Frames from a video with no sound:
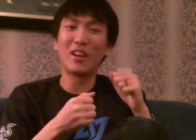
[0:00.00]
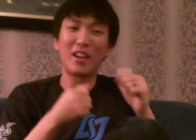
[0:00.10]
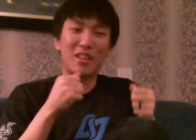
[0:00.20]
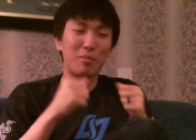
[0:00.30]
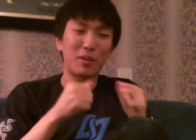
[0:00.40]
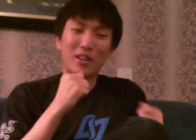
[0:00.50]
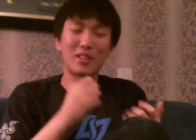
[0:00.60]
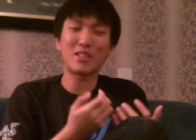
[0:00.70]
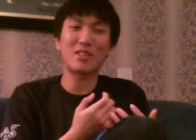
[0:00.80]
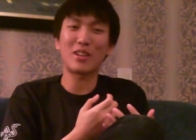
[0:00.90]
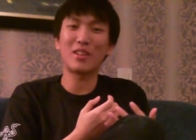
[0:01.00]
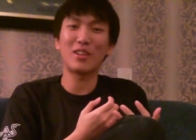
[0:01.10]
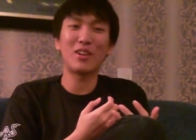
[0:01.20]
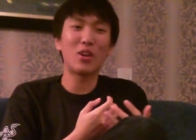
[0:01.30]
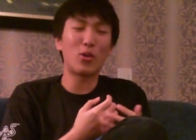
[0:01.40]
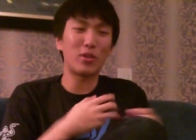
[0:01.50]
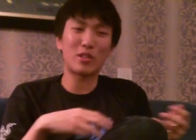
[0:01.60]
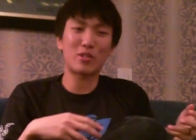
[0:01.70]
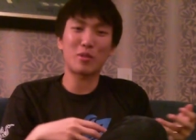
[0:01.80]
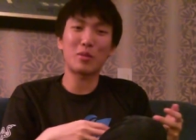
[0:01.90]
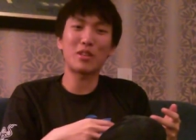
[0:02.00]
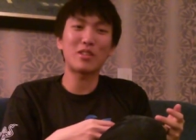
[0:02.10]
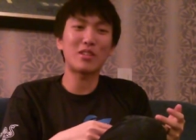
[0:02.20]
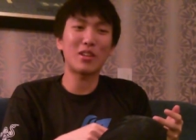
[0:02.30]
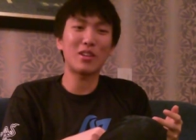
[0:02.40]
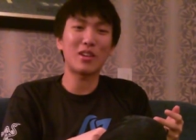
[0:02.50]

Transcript: And they play against each other, or they scrim against each other,